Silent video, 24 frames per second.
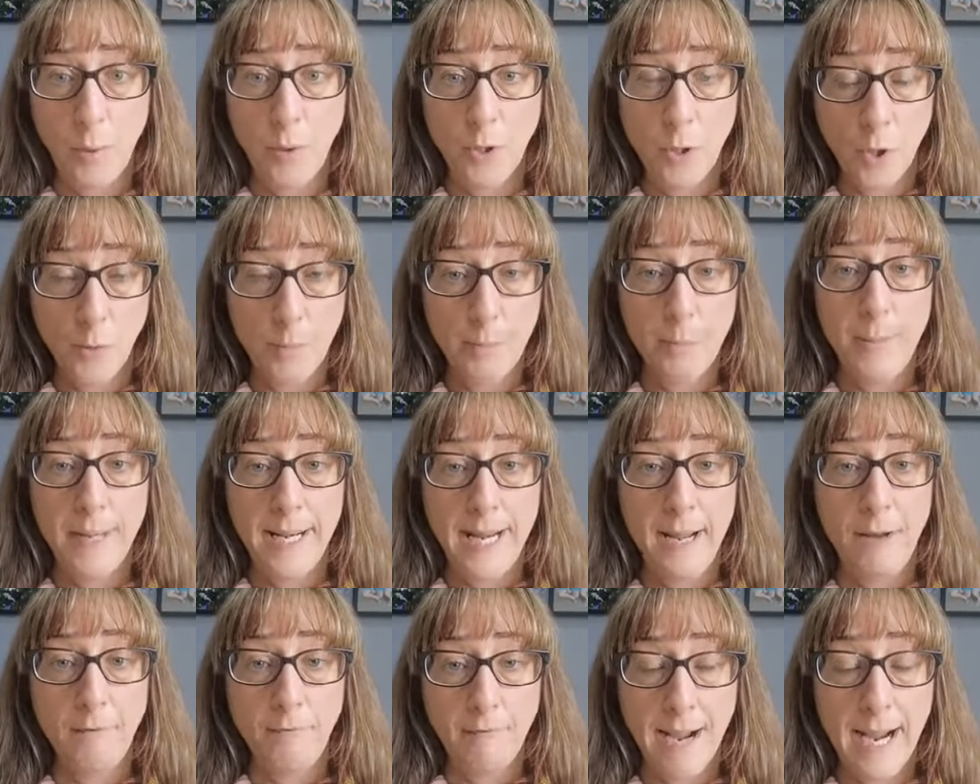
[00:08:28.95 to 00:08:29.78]
our
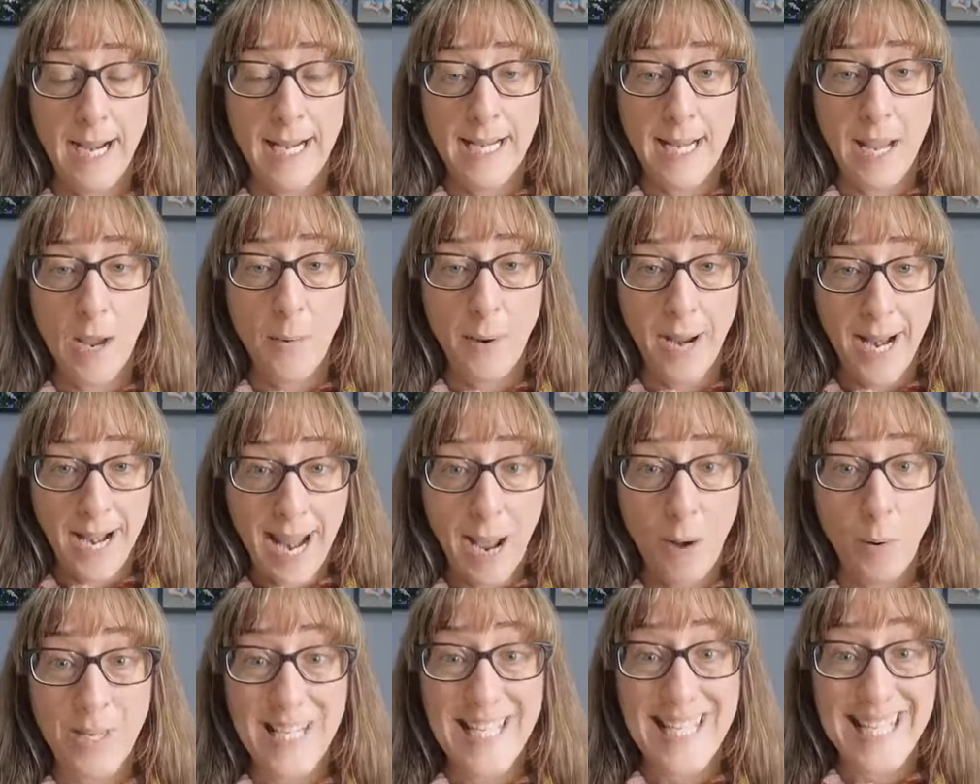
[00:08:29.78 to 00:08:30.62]
company right now
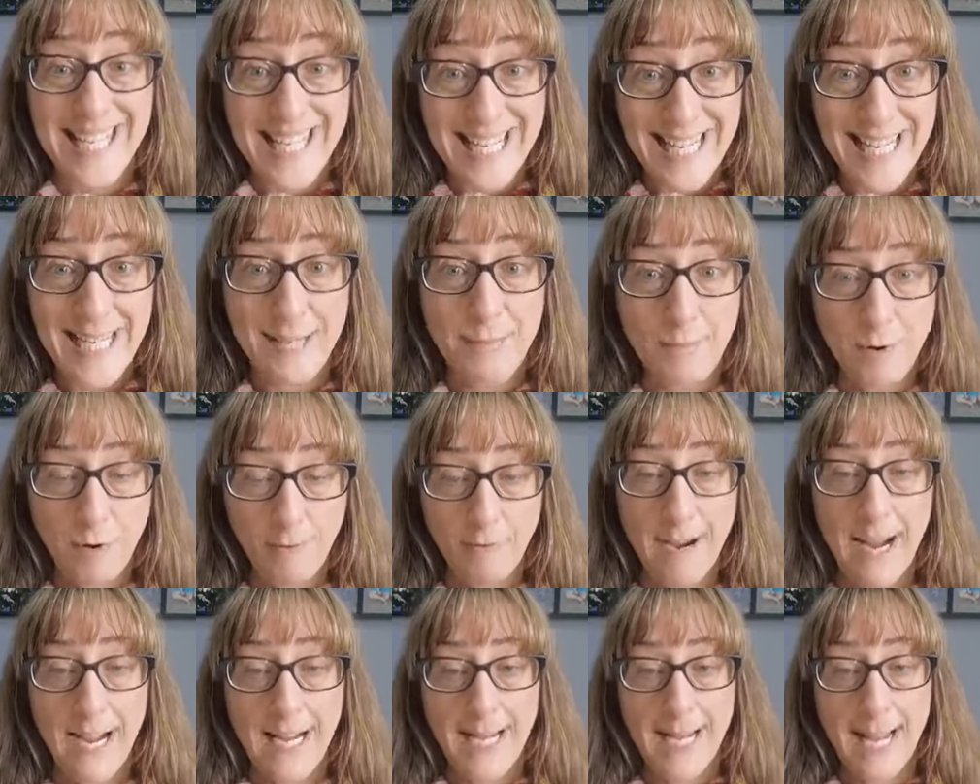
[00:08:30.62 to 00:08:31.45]
and our team
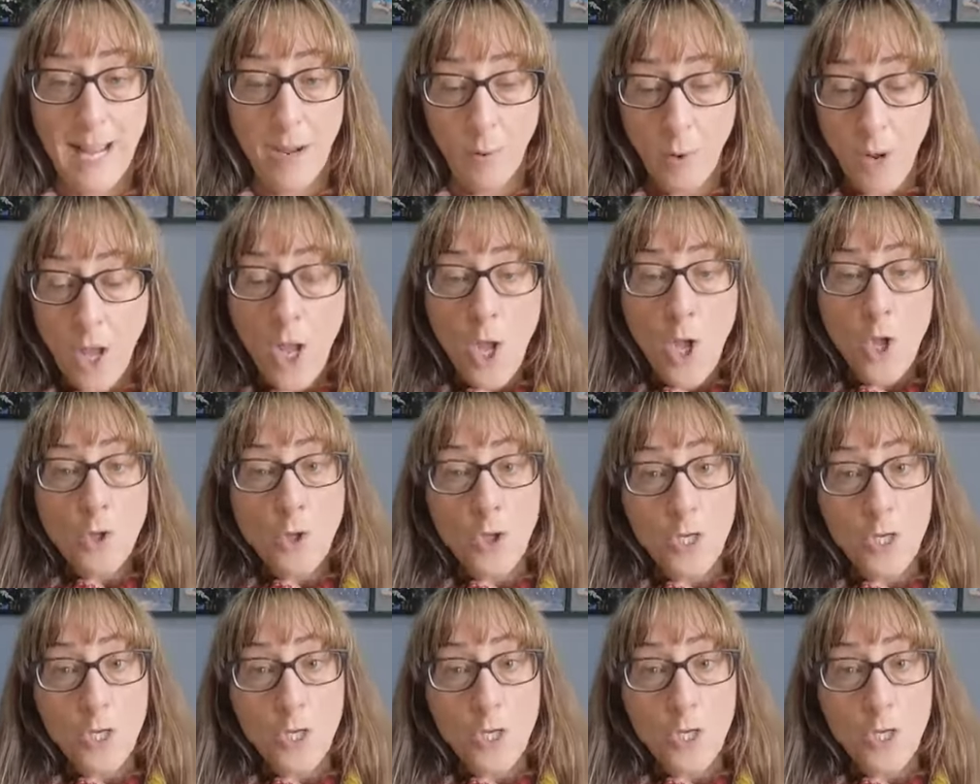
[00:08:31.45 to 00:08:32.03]
right now.